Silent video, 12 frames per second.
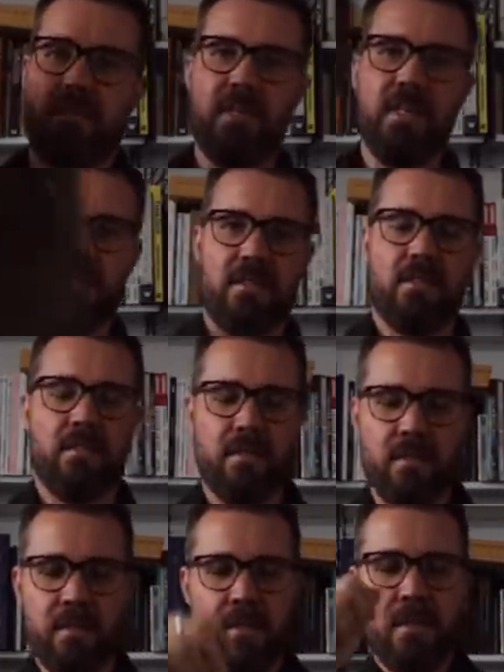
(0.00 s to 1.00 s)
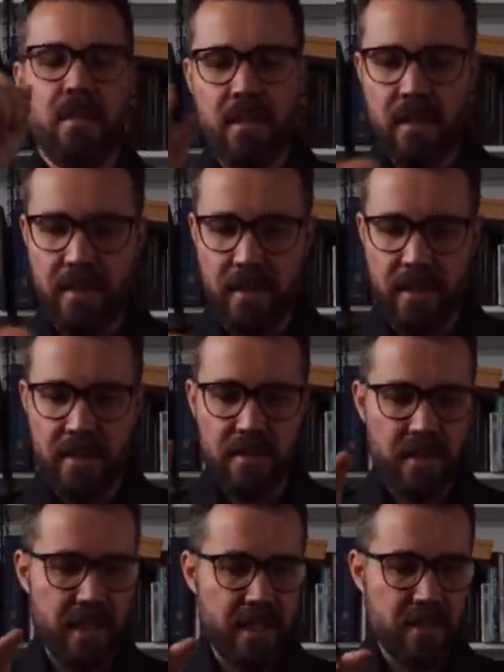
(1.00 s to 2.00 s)
this.
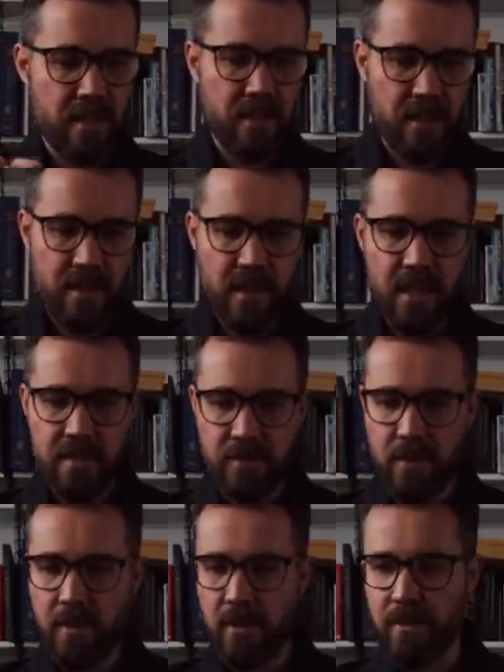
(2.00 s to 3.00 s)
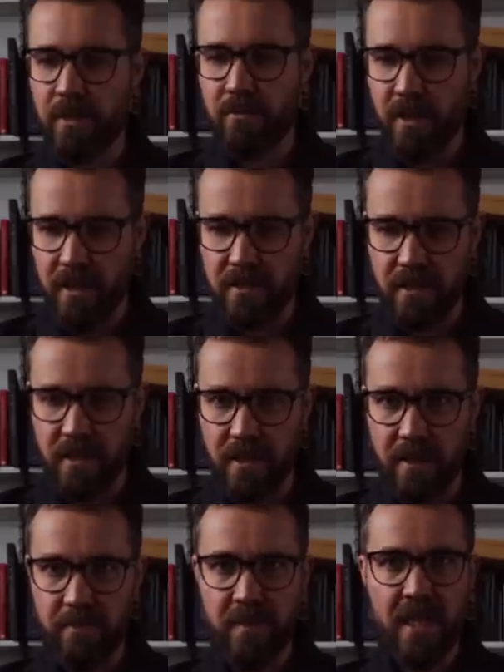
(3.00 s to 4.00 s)
This is an archival clothing
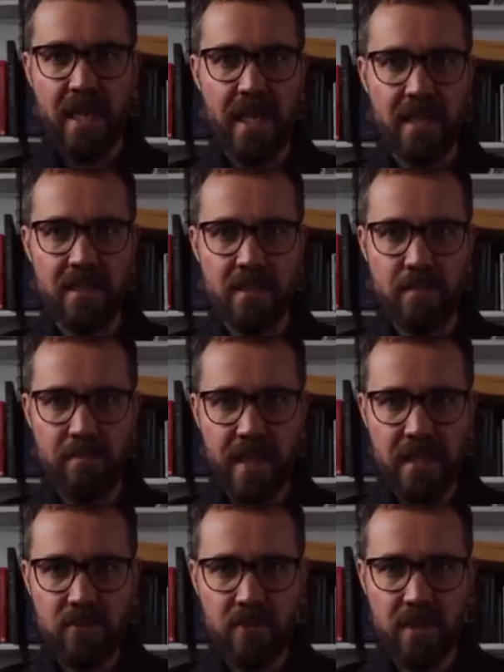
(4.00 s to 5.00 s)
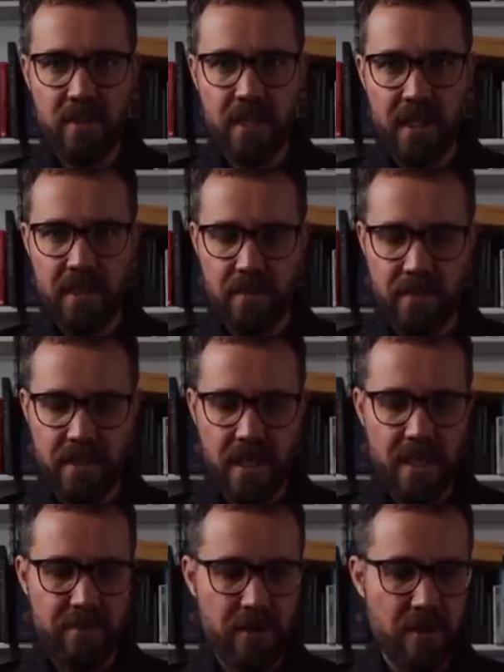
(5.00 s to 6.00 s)
rucksack, and it's the best rucksack that was
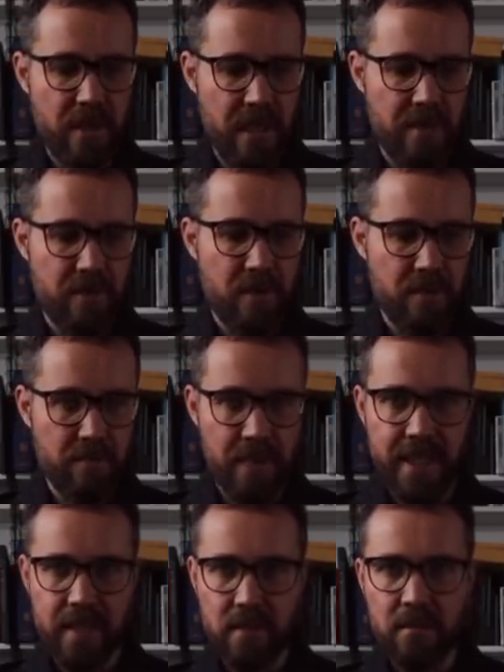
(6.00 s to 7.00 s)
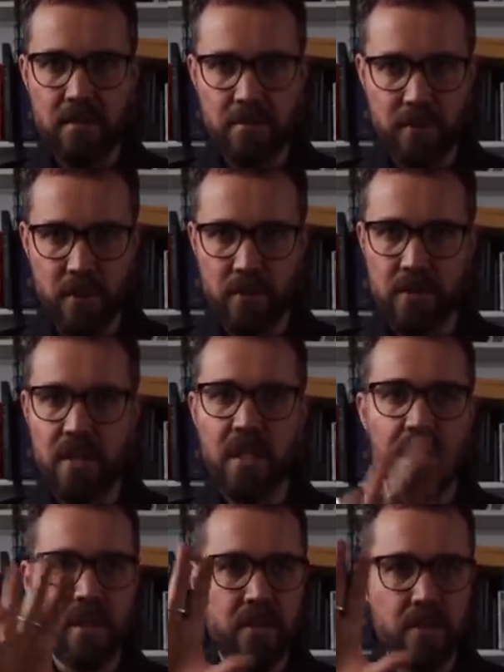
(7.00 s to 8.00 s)
ever, ever made. Punkt.
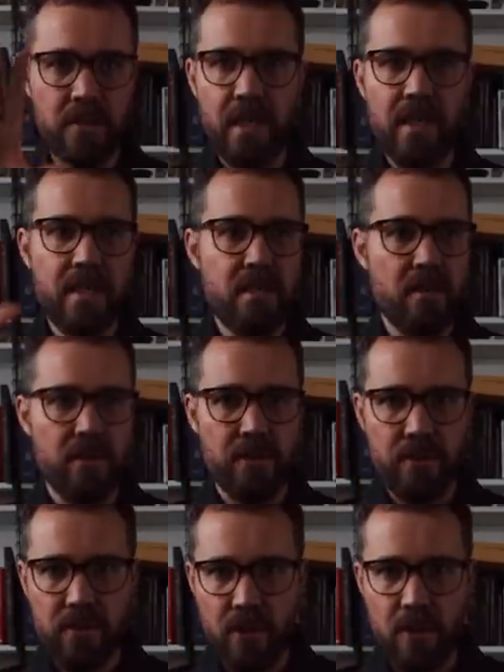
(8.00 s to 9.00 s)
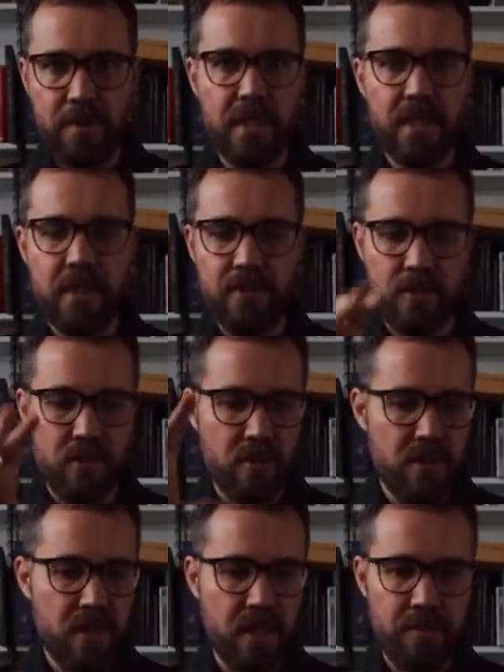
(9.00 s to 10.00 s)
You guys, or you Gorpin guys, you can
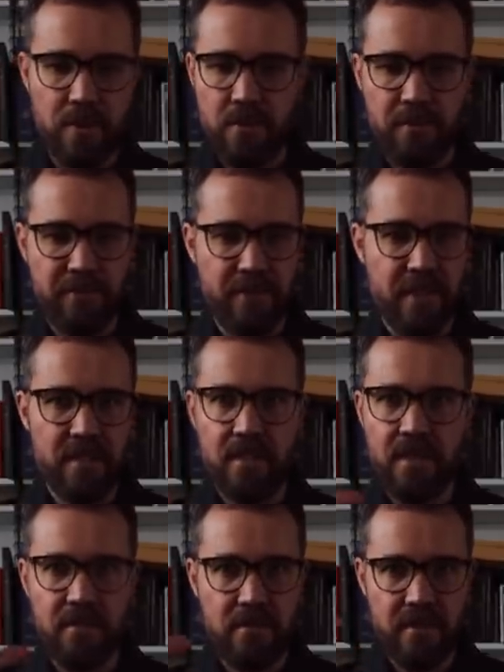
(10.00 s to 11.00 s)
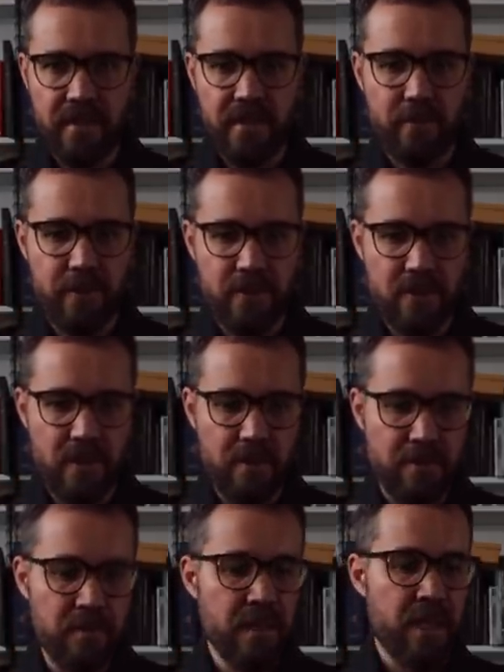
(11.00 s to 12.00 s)
keep your fancy tech wear
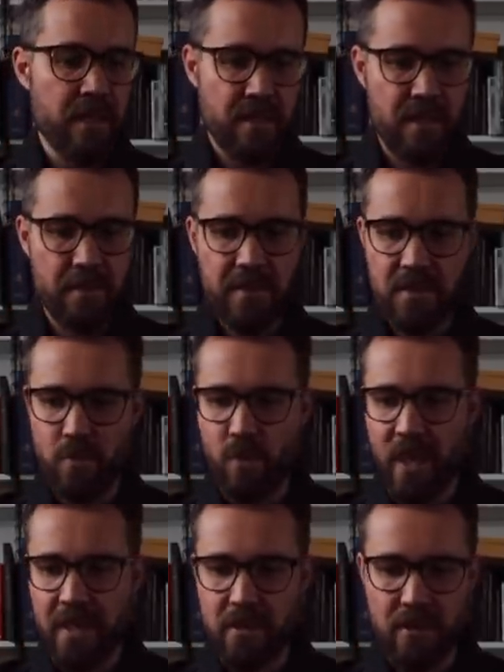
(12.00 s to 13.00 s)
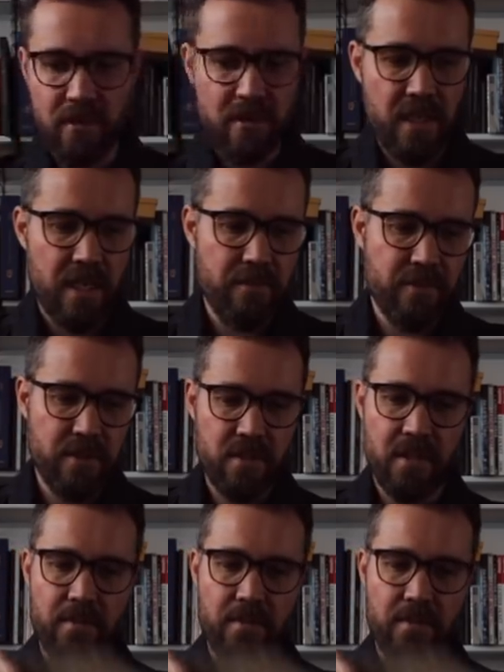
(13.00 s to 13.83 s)
stuff. Give me some wax cotton canvas,